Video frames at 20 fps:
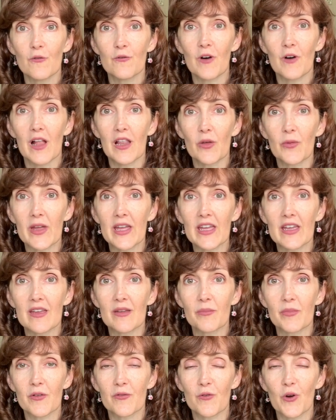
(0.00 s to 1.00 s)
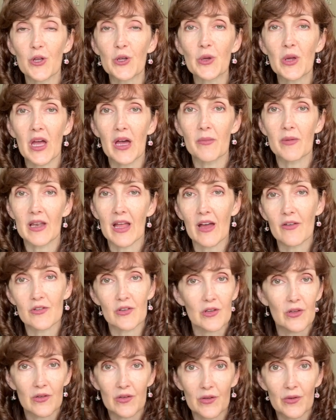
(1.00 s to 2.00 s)
following before you come and after
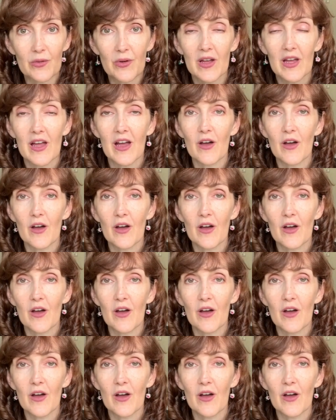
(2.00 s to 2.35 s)
you do.